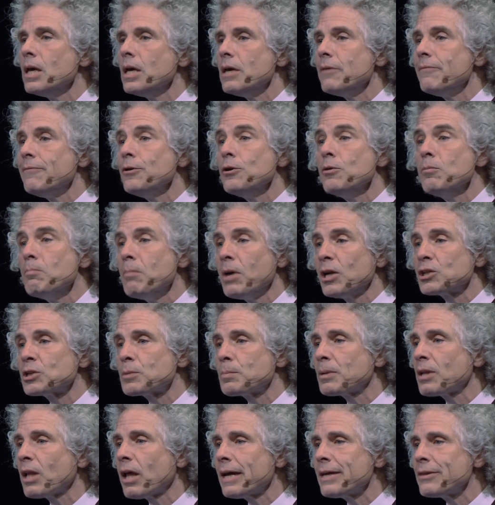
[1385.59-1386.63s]
If you
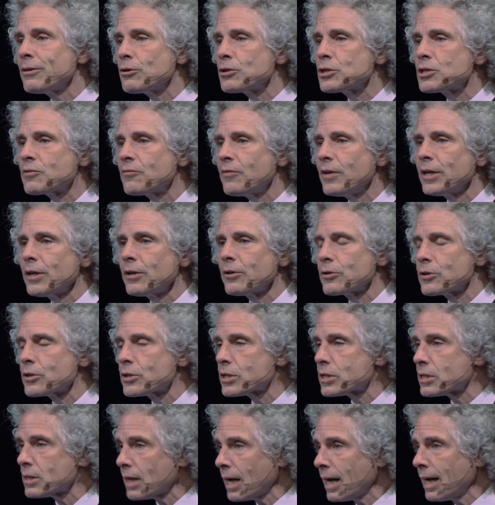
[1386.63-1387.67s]
multiply those
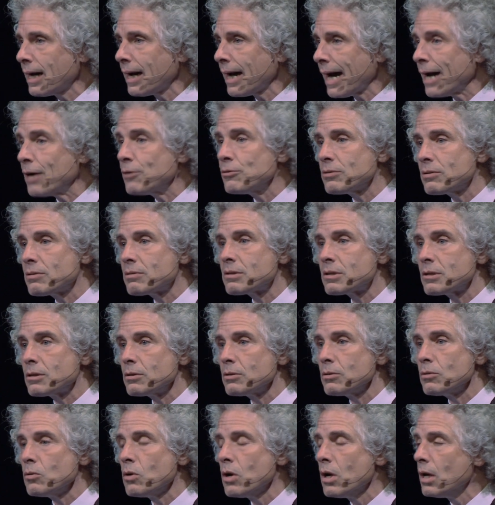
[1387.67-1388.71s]
figures out
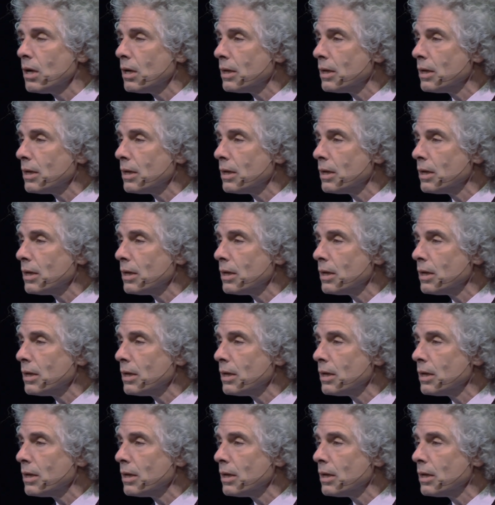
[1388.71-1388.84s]
to